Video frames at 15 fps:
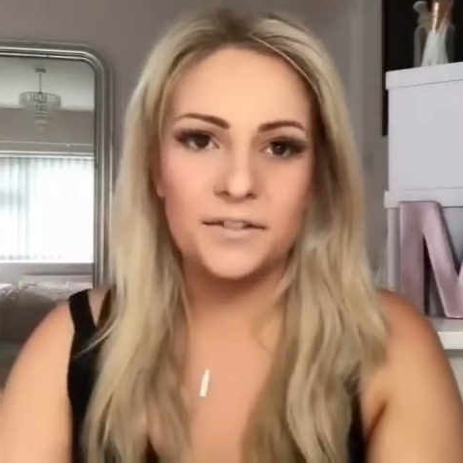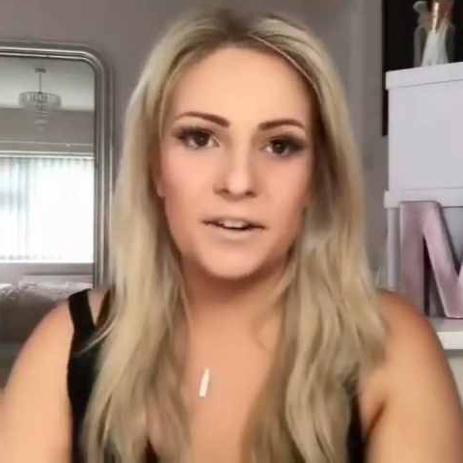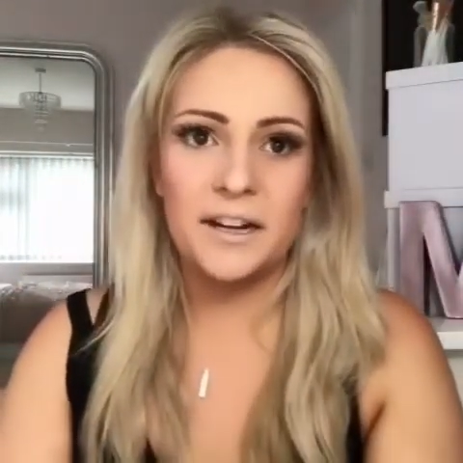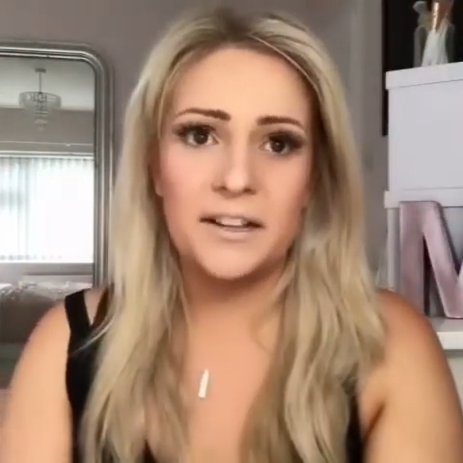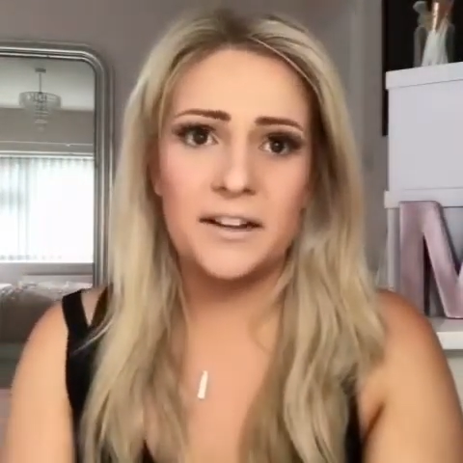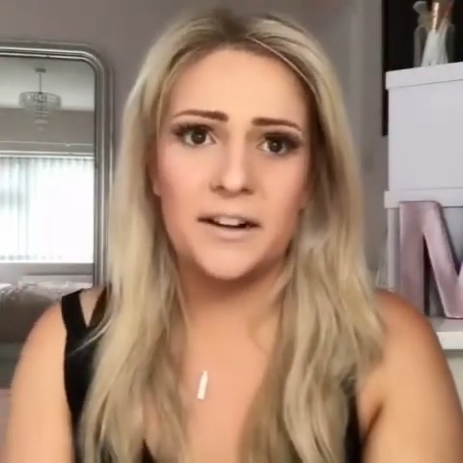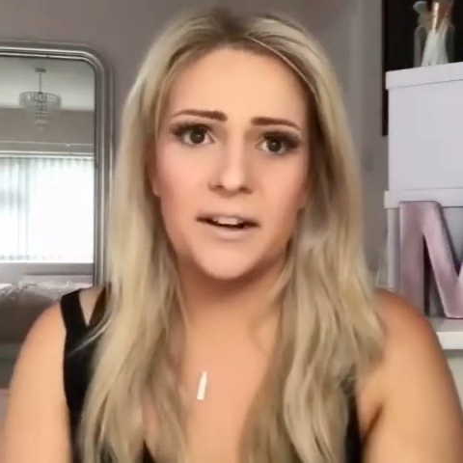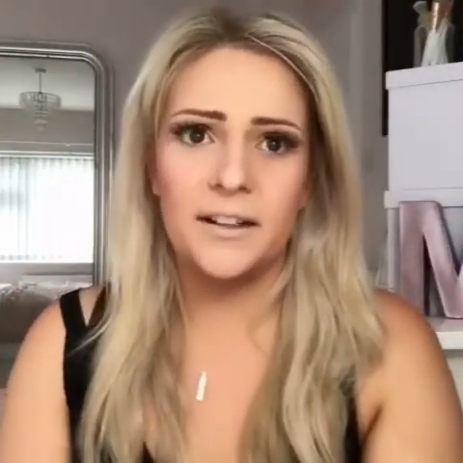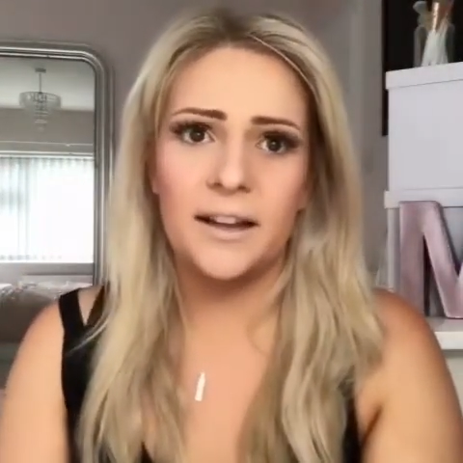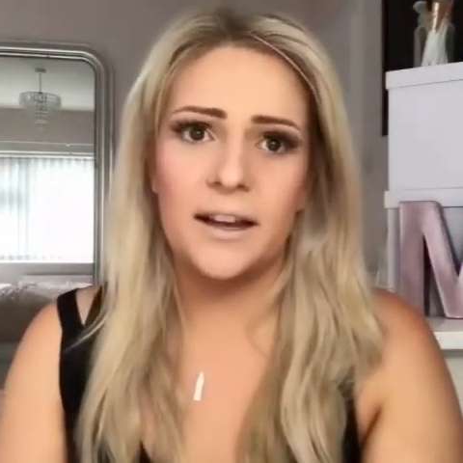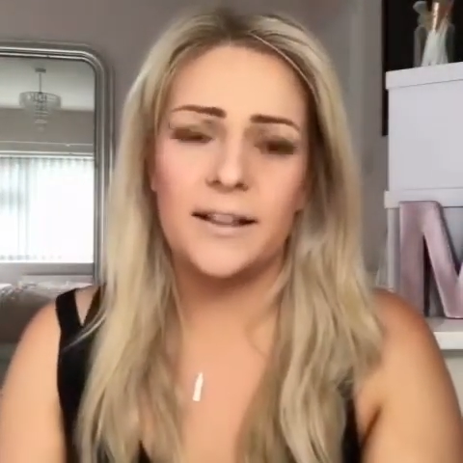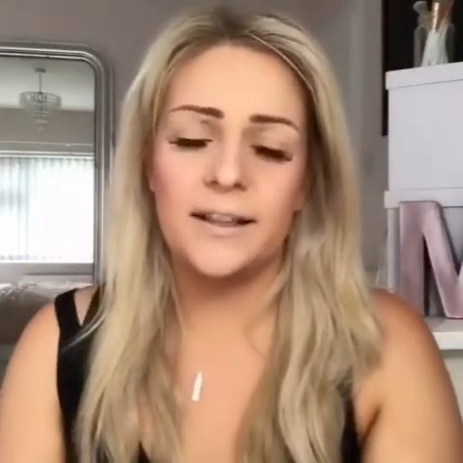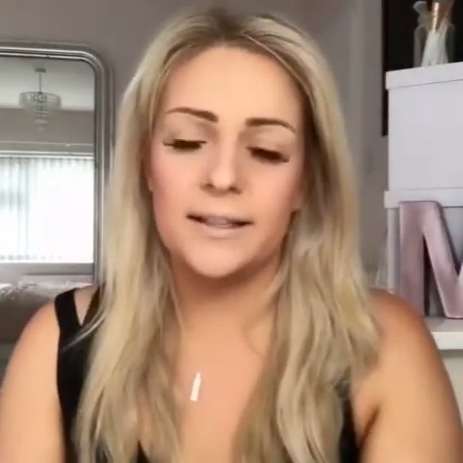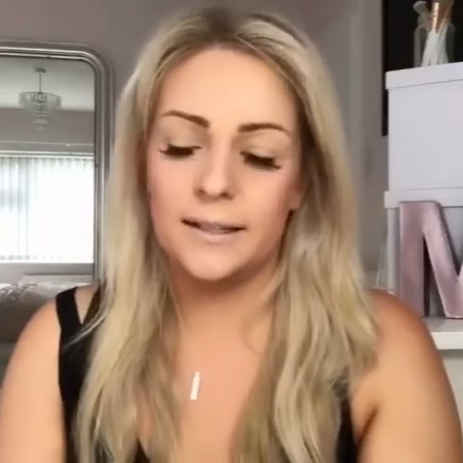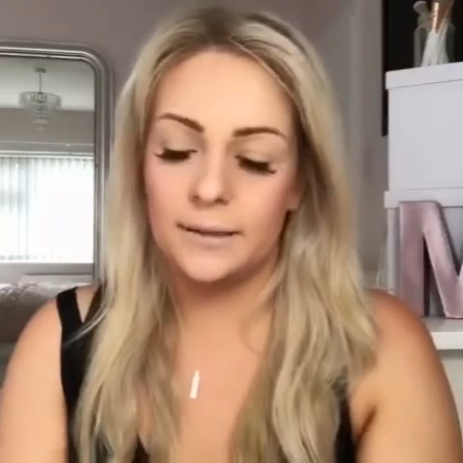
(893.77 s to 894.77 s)
or anything like
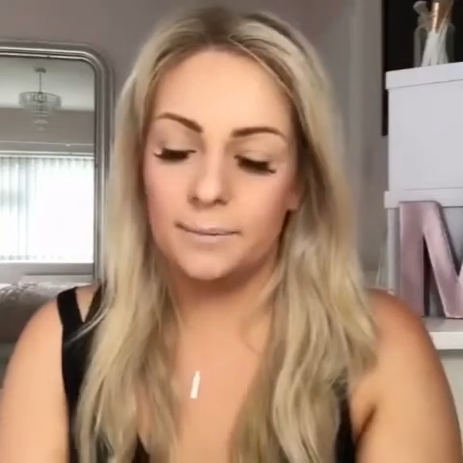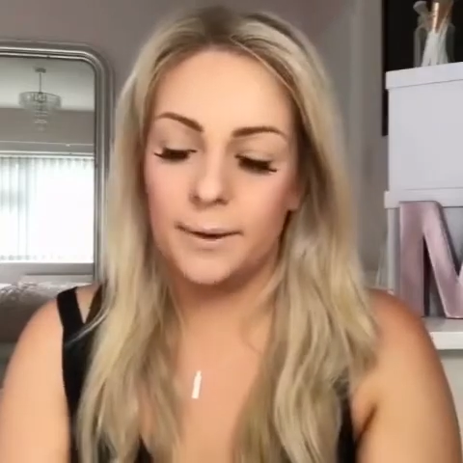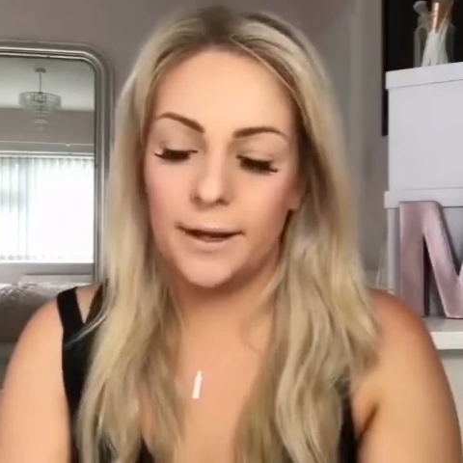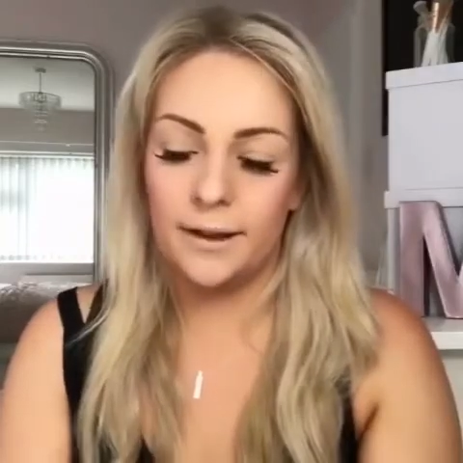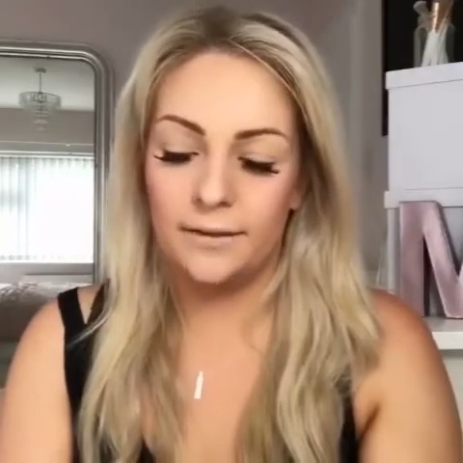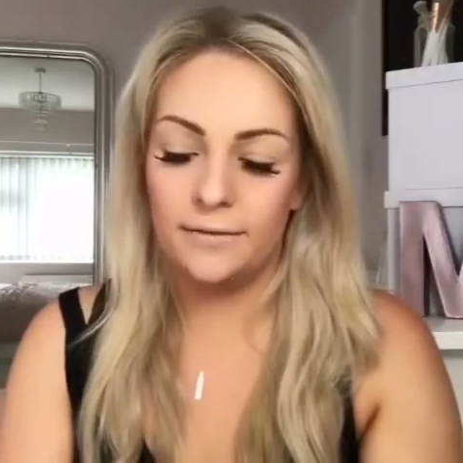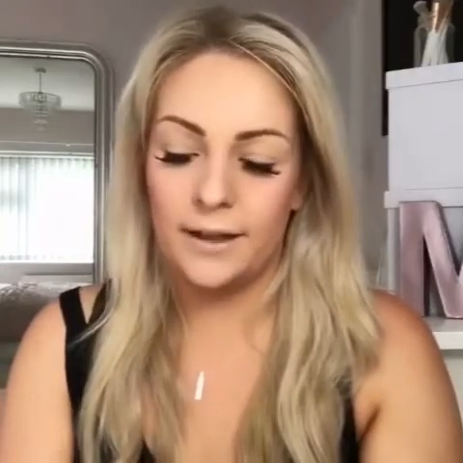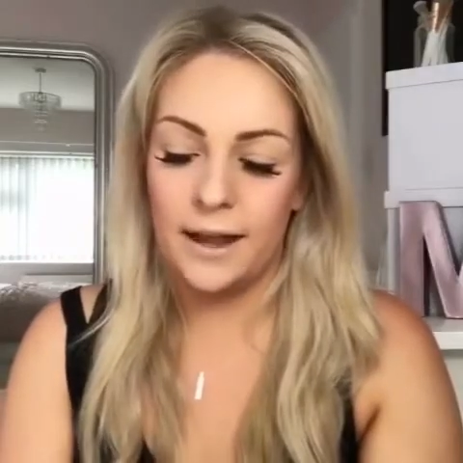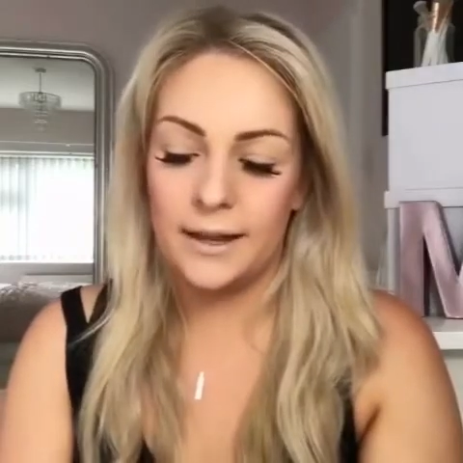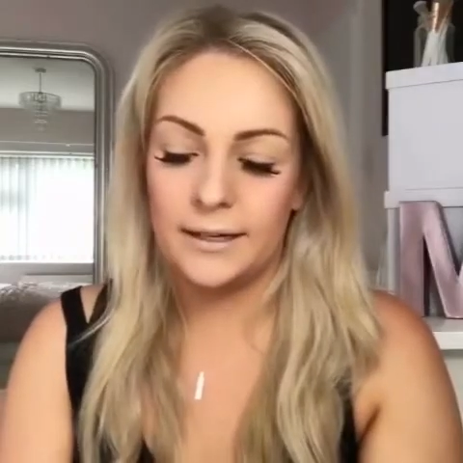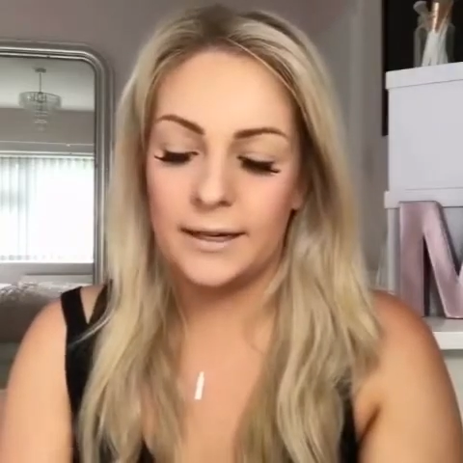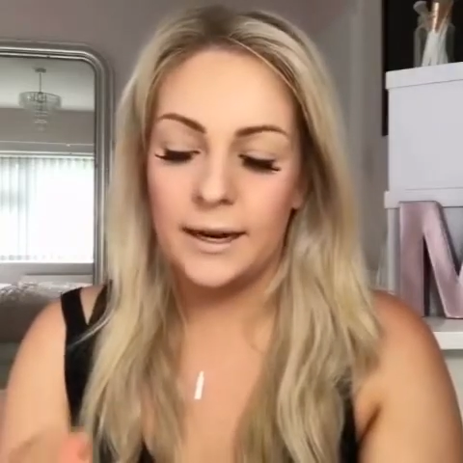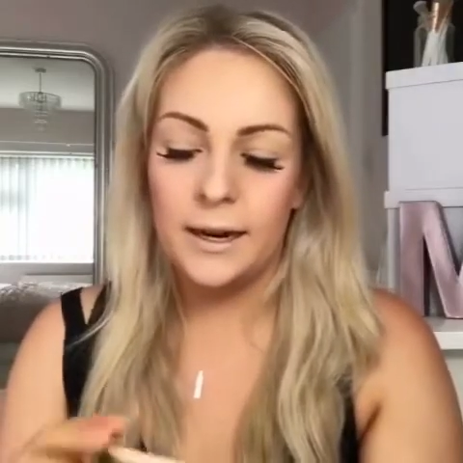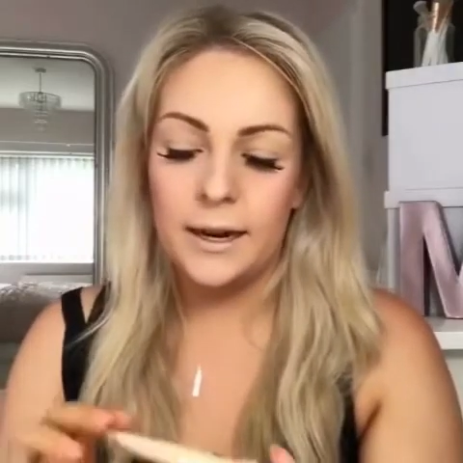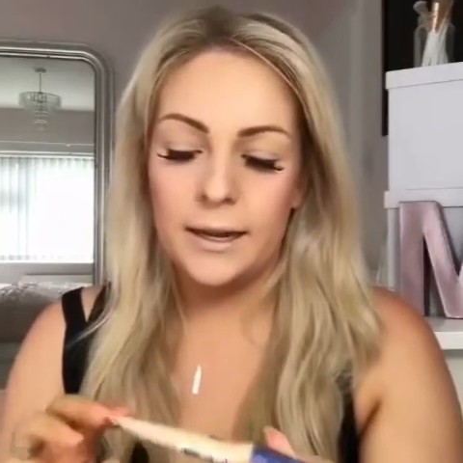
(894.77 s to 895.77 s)
that, this is perfect.